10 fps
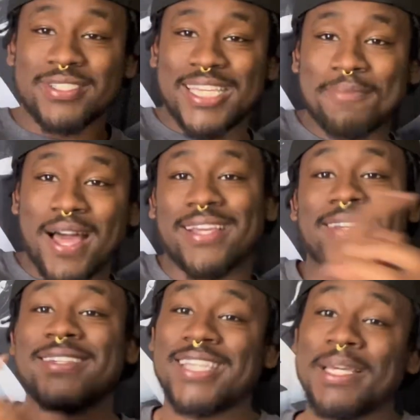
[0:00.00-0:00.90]
keep
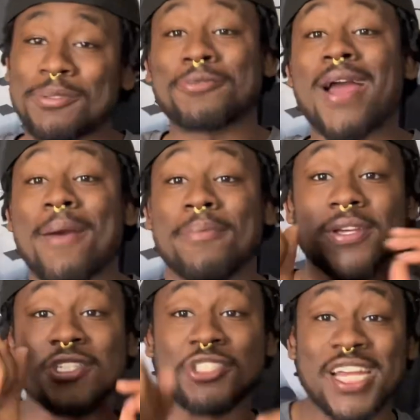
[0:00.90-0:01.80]
liking, keep subscribing,
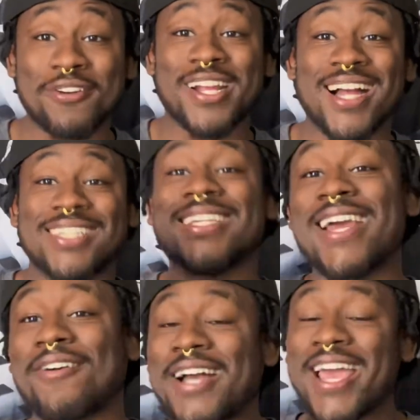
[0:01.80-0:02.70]
share the content
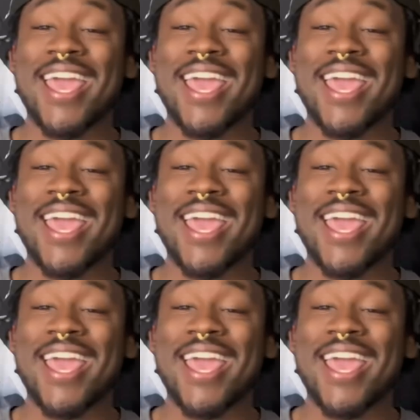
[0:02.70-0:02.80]
out.